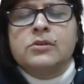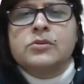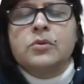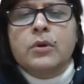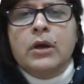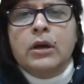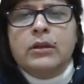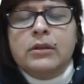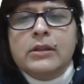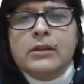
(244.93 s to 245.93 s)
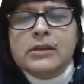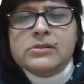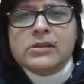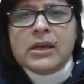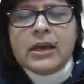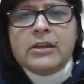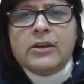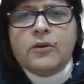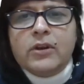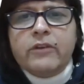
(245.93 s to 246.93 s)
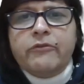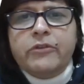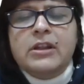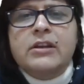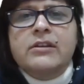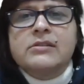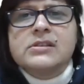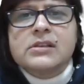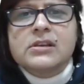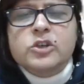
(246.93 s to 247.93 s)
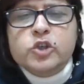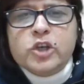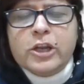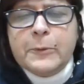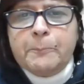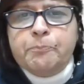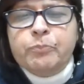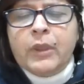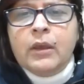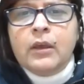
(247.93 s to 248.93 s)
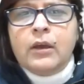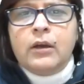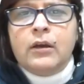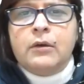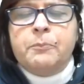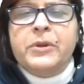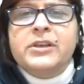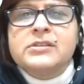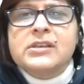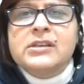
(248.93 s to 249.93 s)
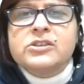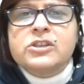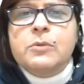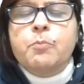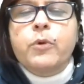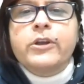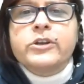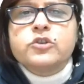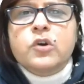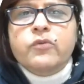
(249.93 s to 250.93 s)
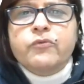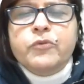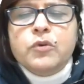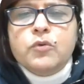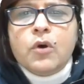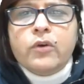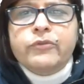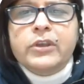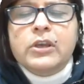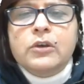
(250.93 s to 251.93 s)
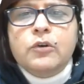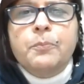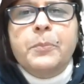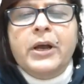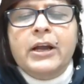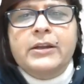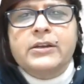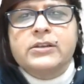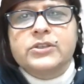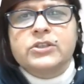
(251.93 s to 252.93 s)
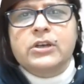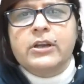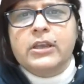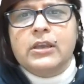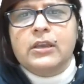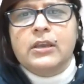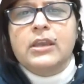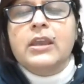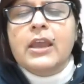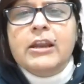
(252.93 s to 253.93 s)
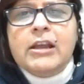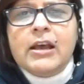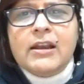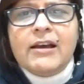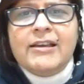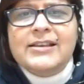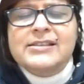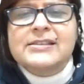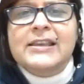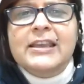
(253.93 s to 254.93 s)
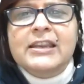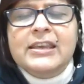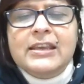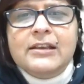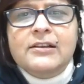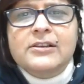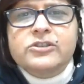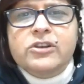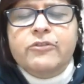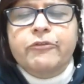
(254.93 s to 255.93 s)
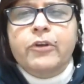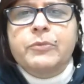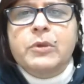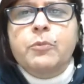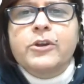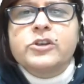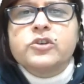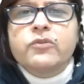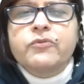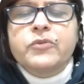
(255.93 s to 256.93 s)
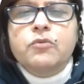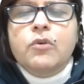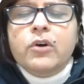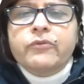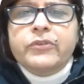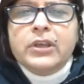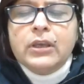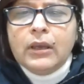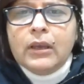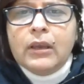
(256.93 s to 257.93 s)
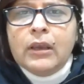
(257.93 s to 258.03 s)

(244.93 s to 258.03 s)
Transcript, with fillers: So in this, the ethnography, the researcher presents the point of view of the group under study. He analyzes any culture from the point of view of the